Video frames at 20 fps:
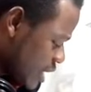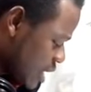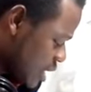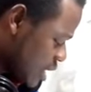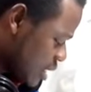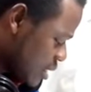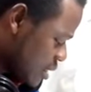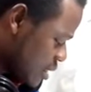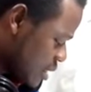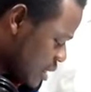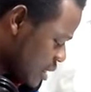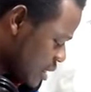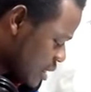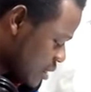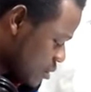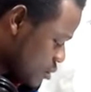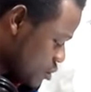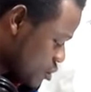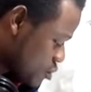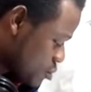And
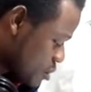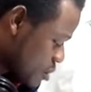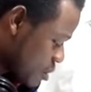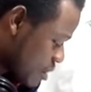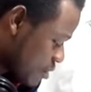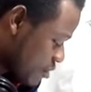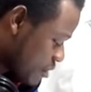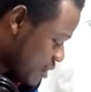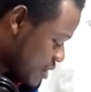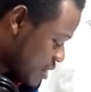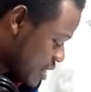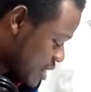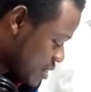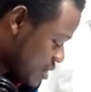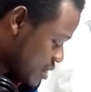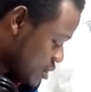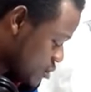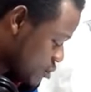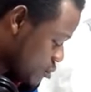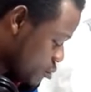uh, Oshumiwa Fatai
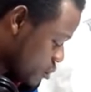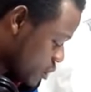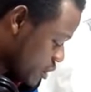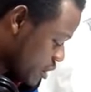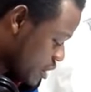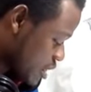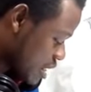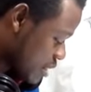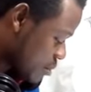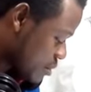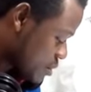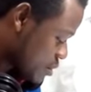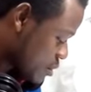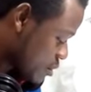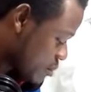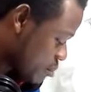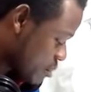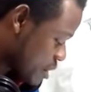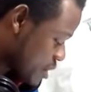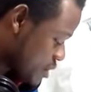says, Good morning. I was
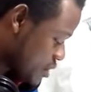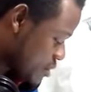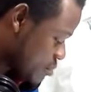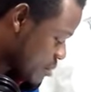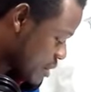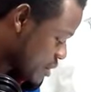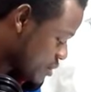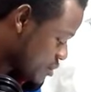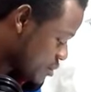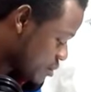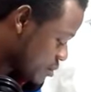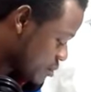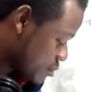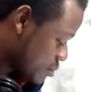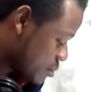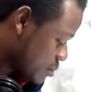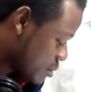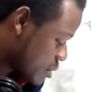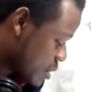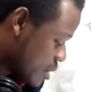commend
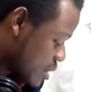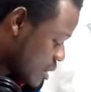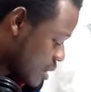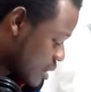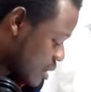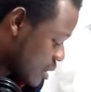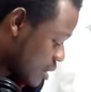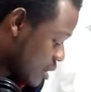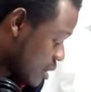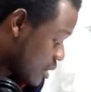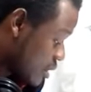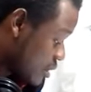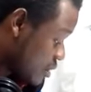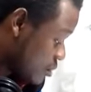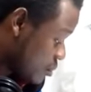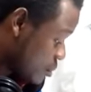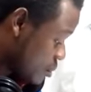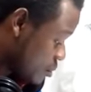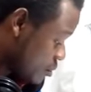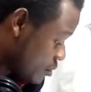Basharo uh,
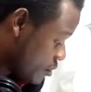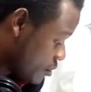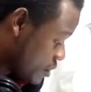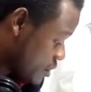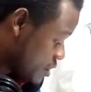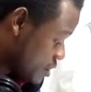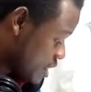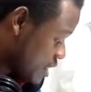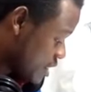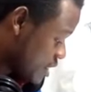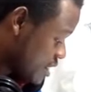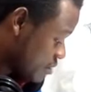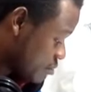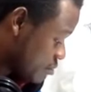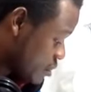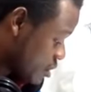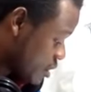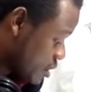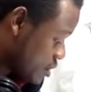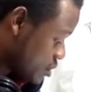Adewolu for his in
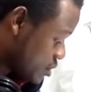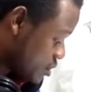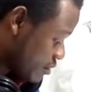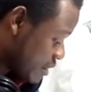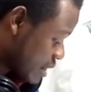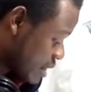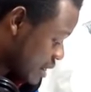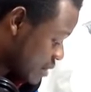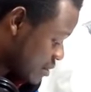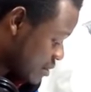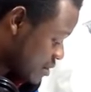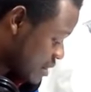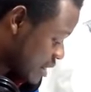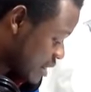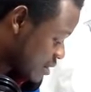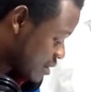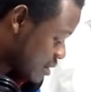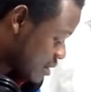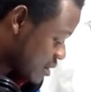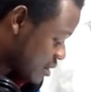depth knowledge of our health
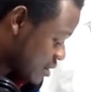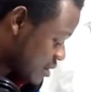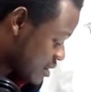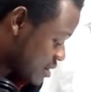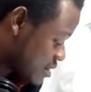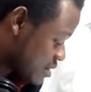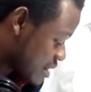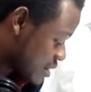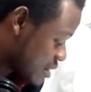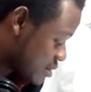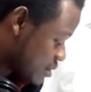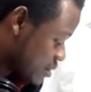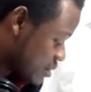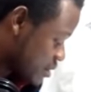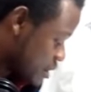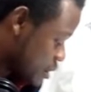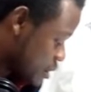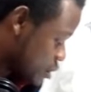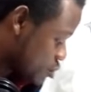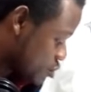sector. The sector
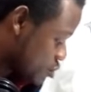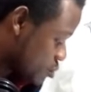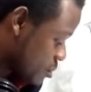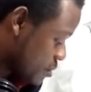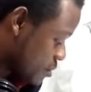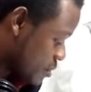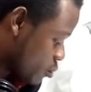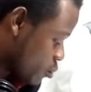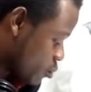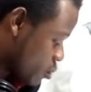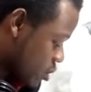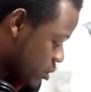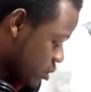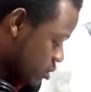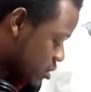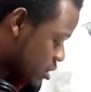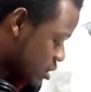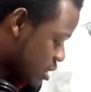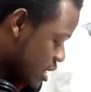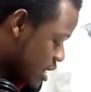needs to be
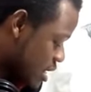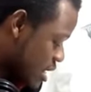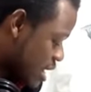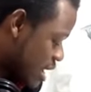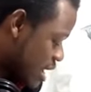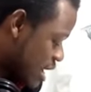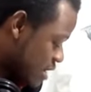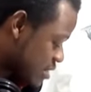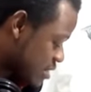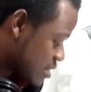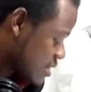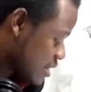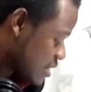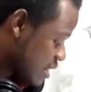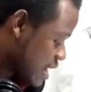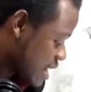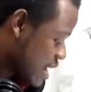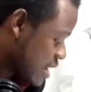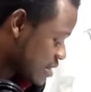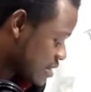reworked as
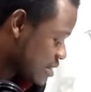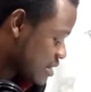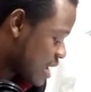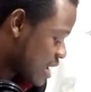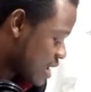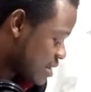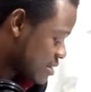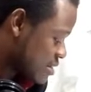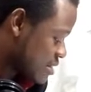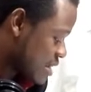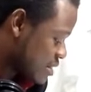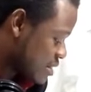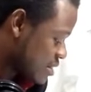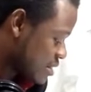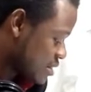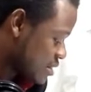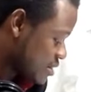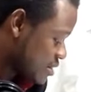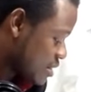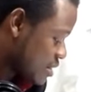he has
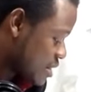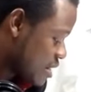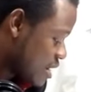asserted.